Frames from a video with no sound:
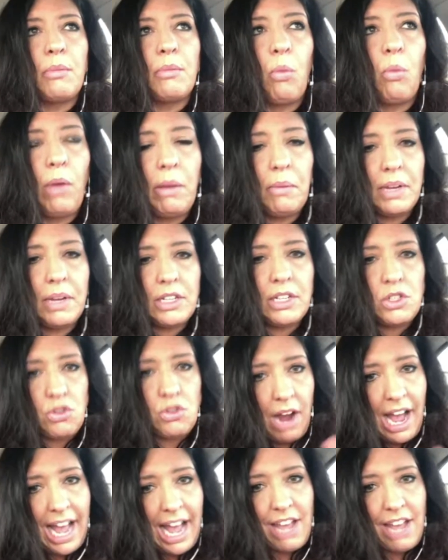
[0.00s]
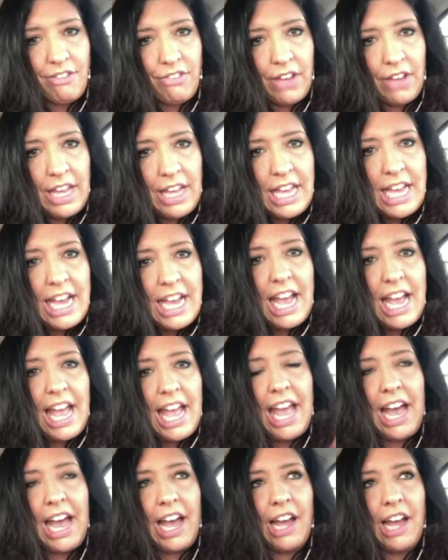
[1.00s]
we would drive,
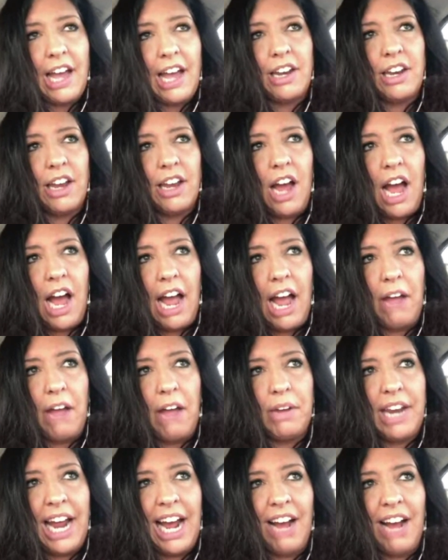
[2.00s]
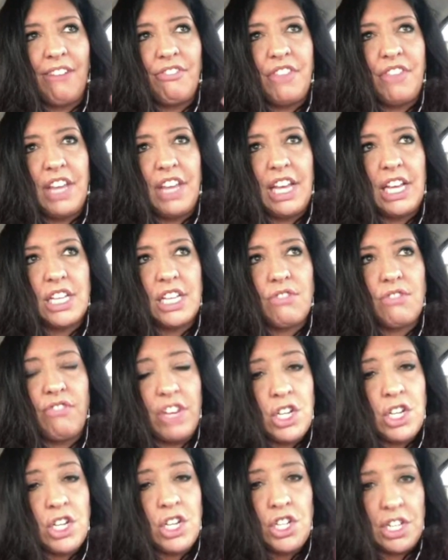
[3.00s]
and I would have these
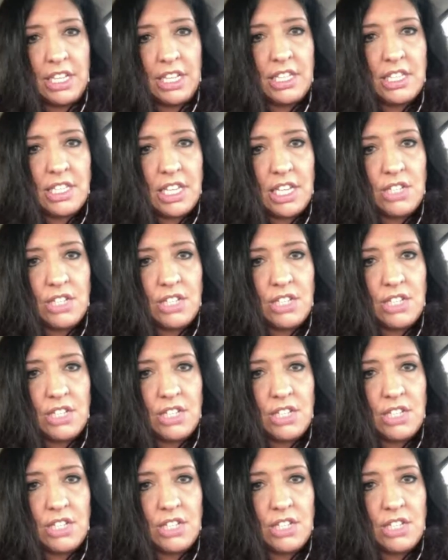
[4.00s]
visions,